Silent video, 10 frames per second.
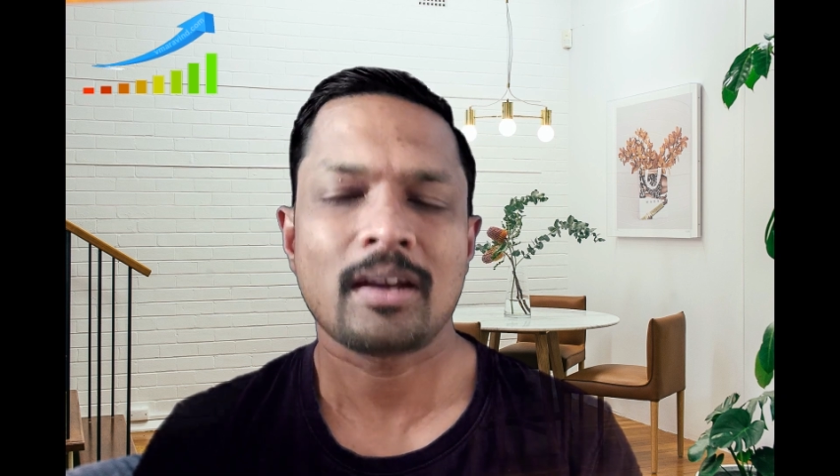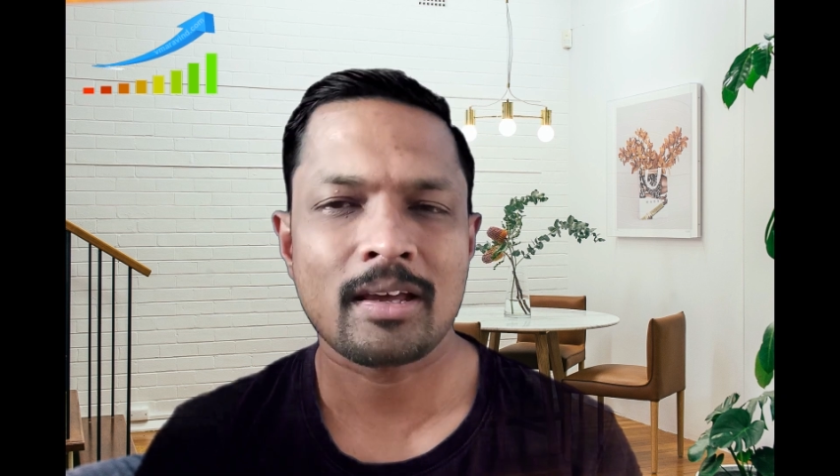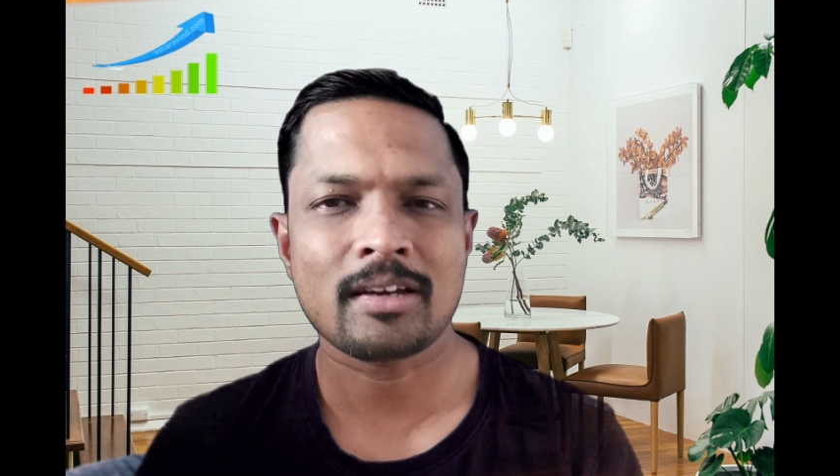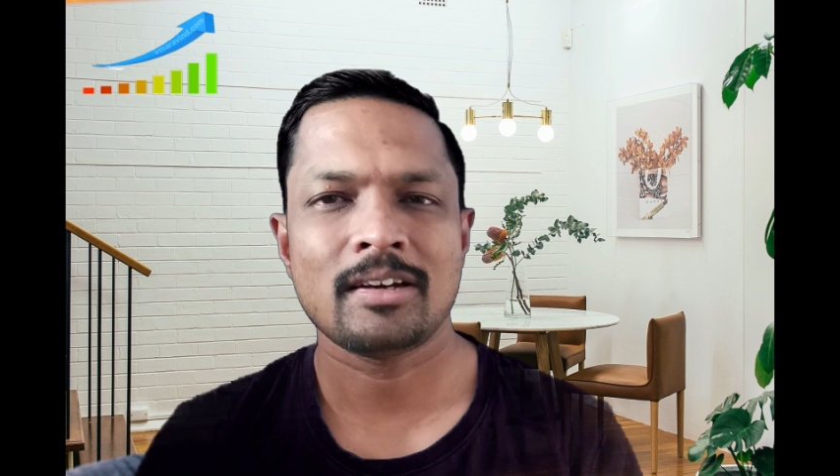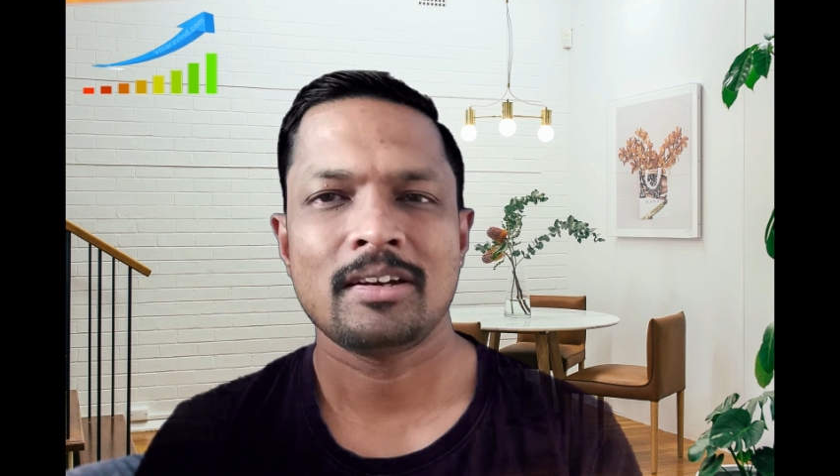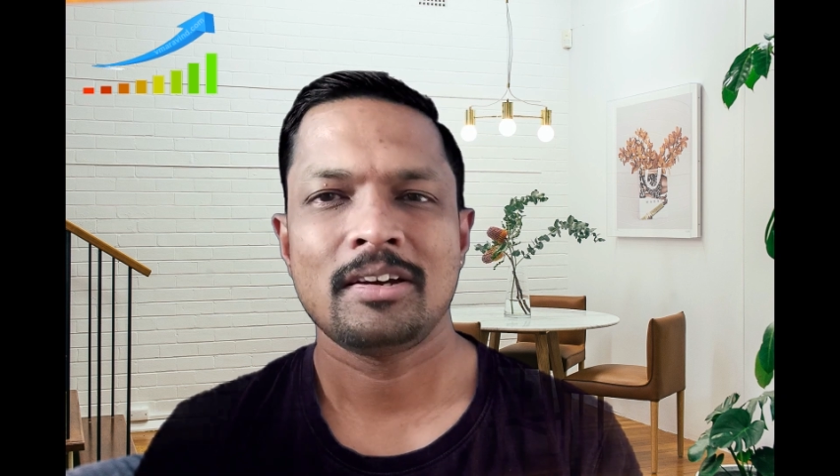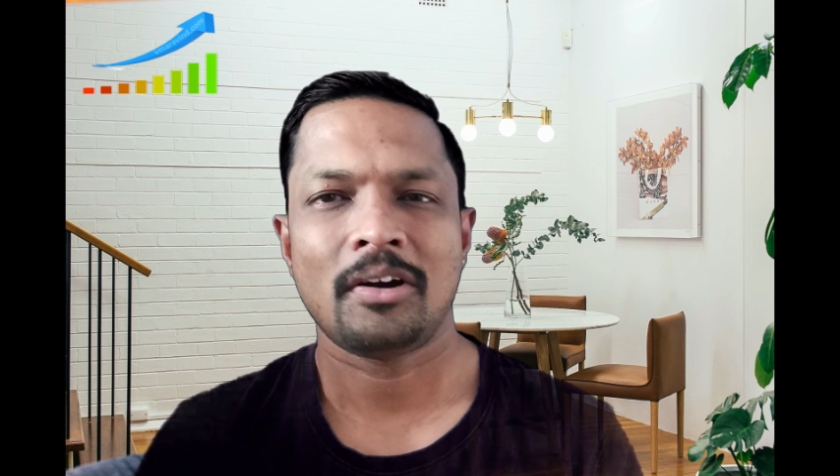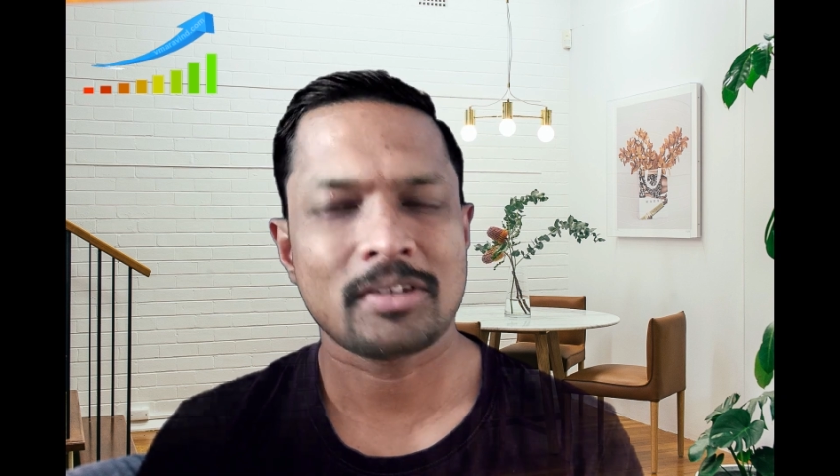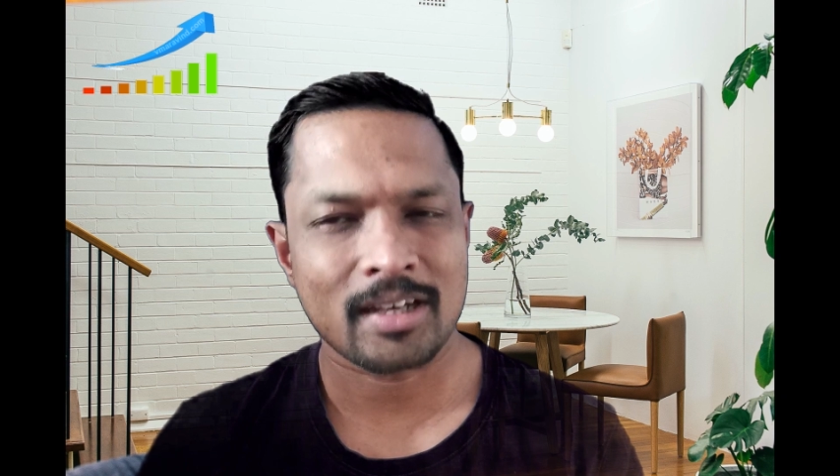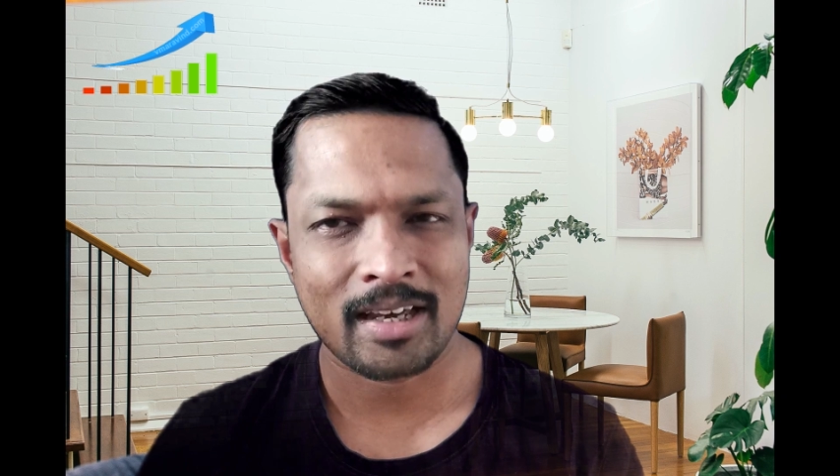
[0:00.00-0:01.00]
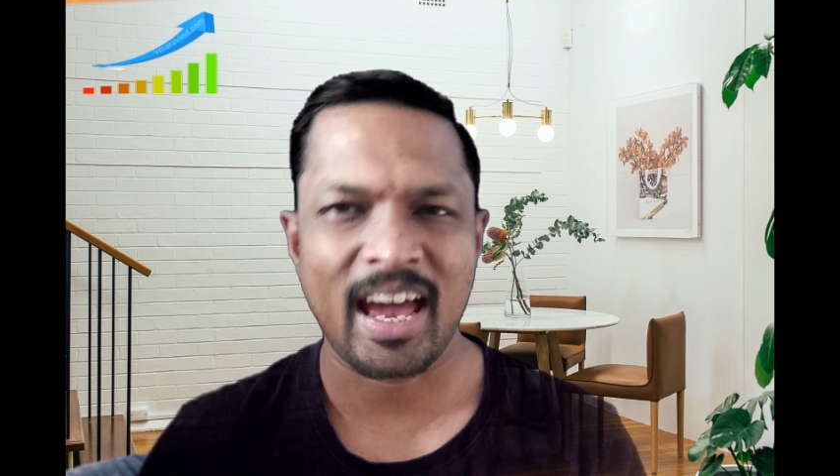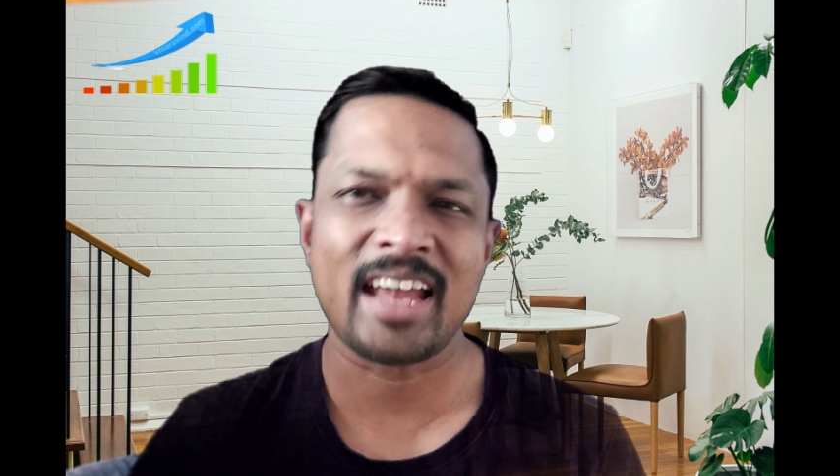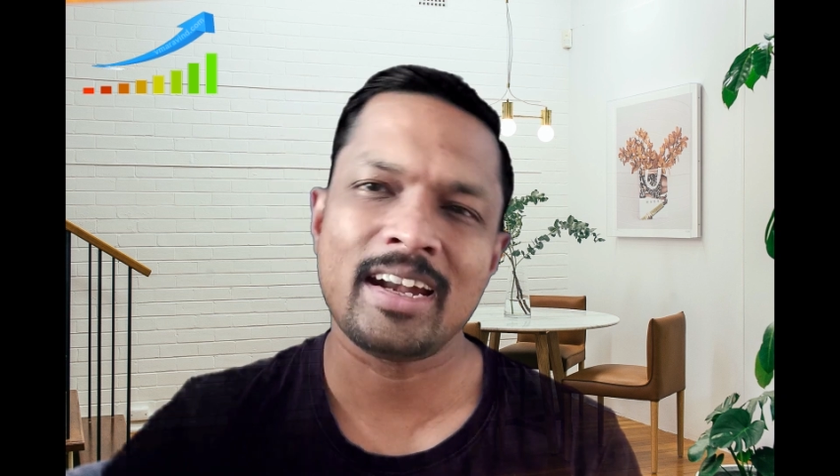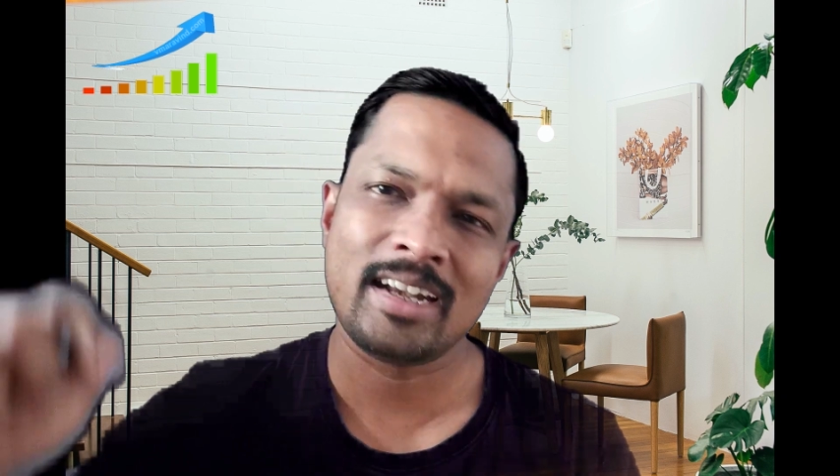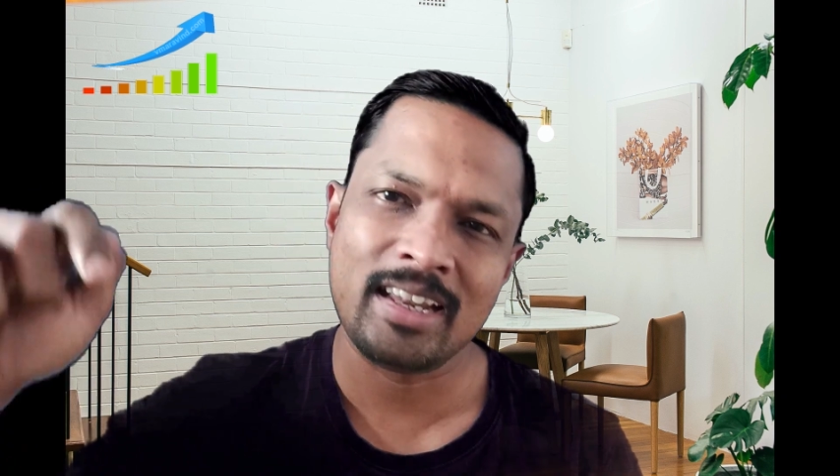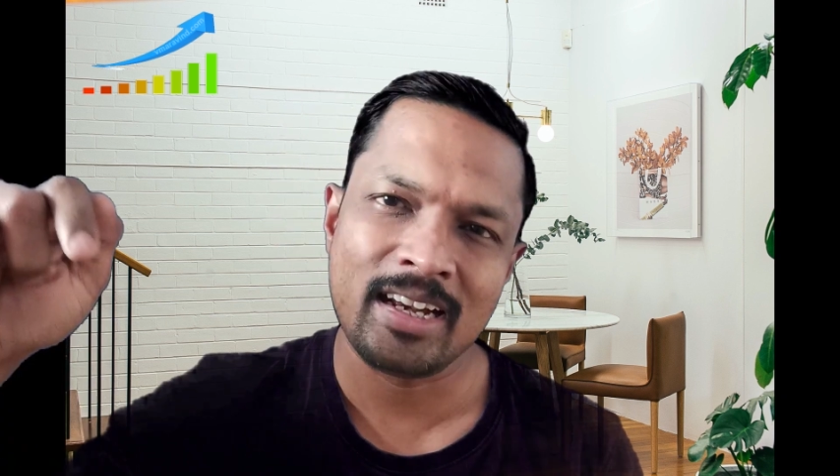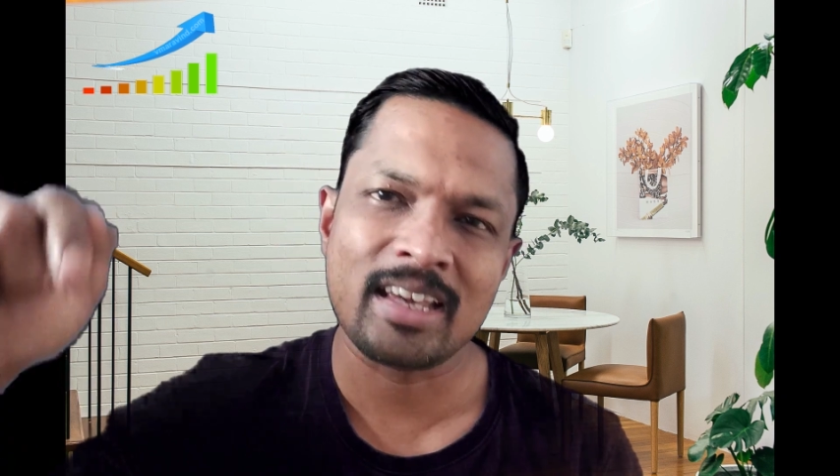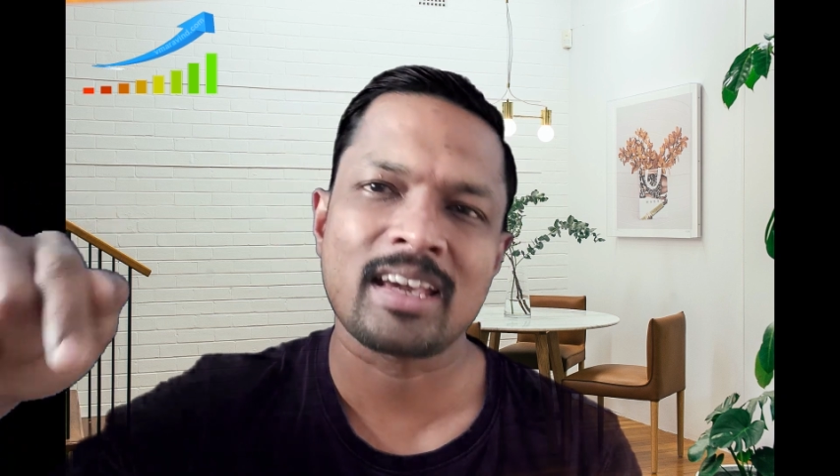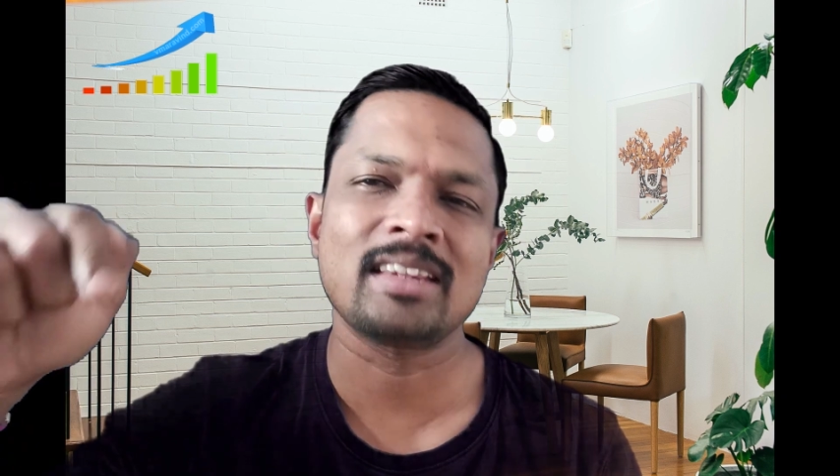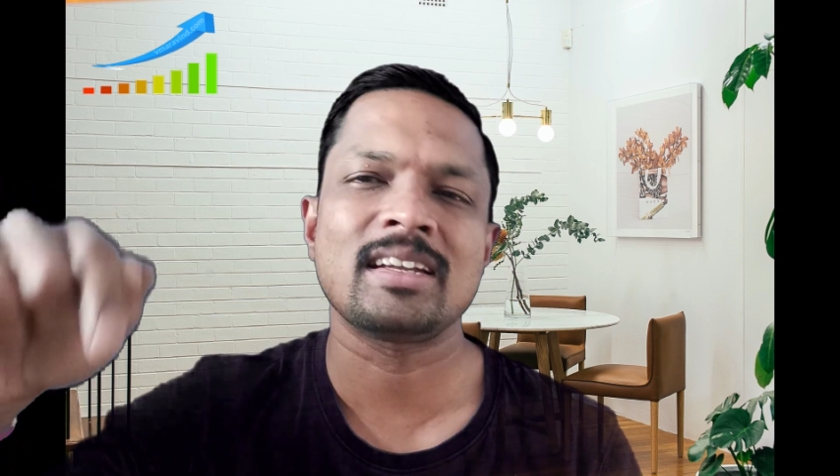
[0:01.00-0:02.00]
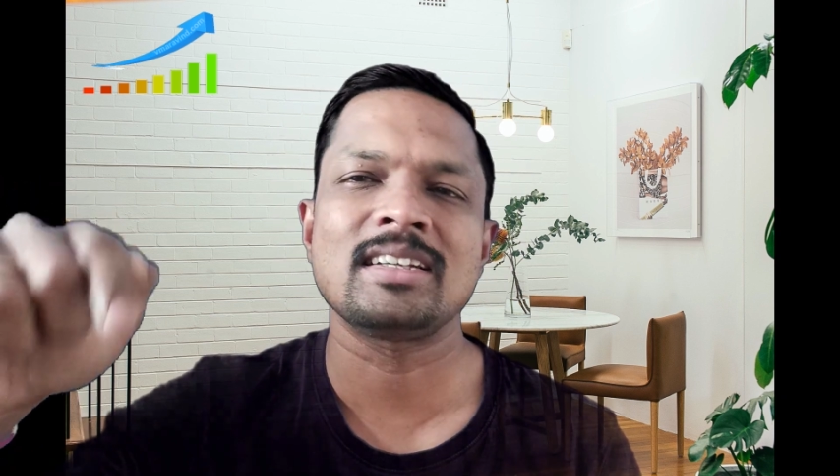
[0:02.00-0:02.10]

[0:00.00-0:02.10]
Click on the Calendly link in the